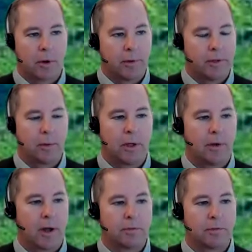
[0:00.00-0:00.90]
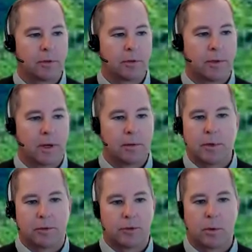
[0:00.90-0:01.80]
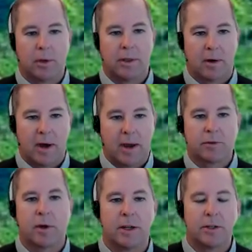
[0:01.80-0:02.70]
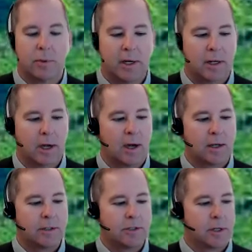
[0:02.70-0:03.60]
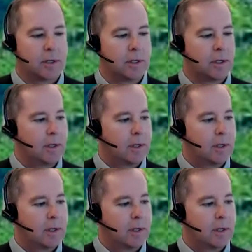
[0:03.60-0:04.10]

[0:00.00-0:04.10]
Turned into a loan officer there, shortly thereafter graduating college, and